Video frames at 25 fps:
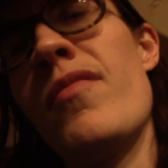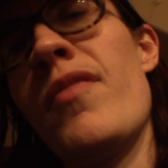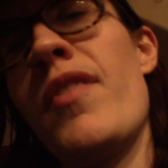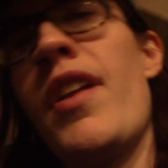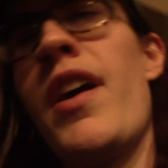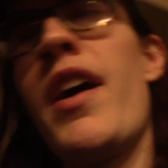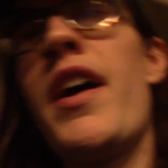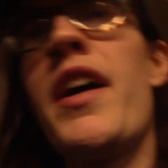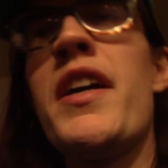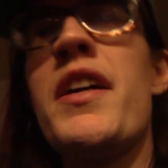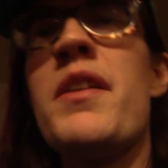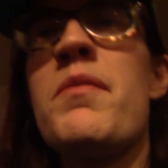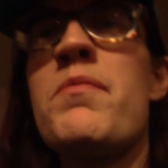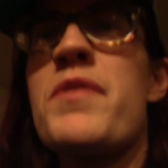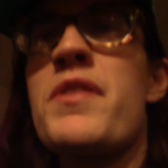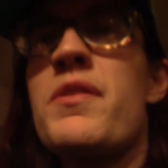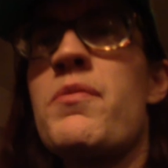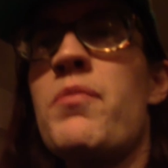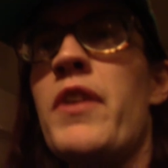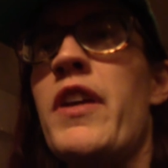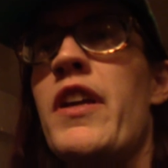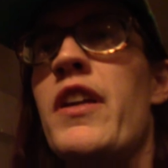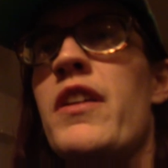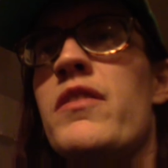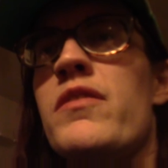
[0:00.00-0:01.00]
I am
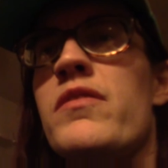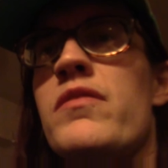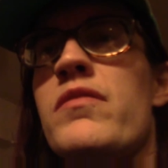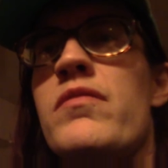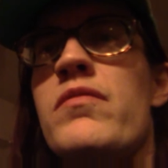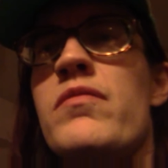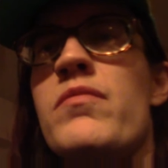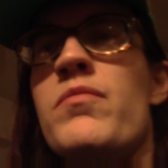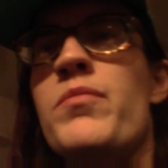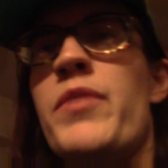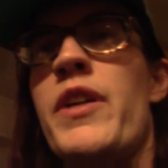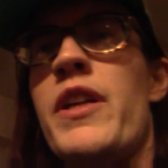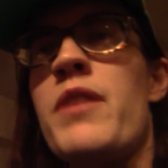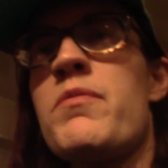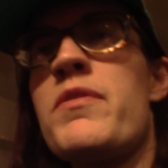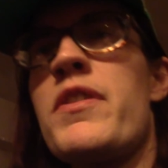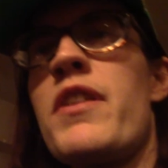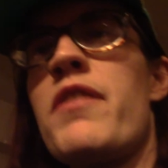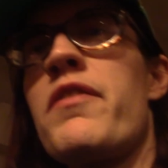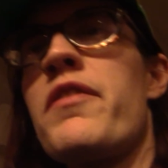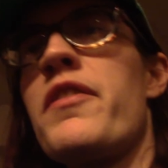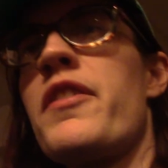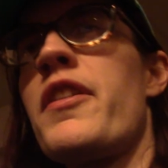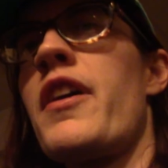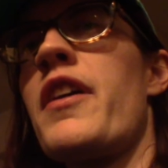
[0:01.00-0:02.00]
sweet, but I'm
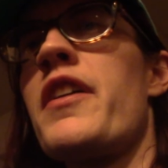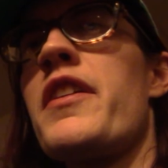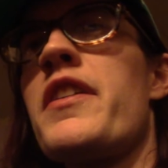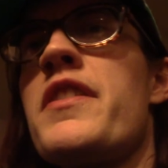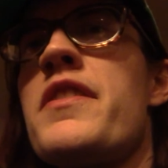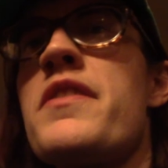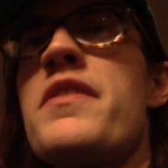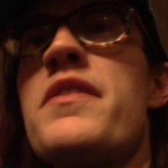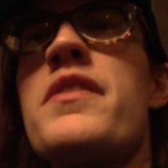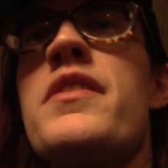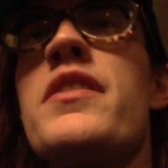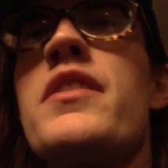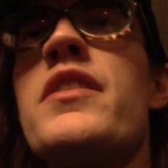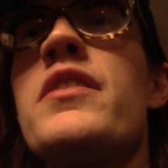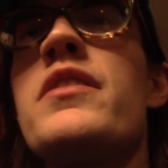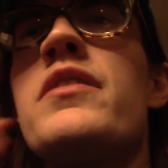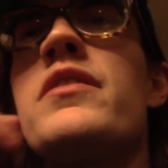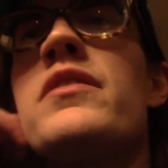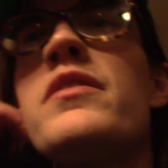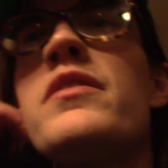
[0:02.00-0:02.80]
definitely not innocent.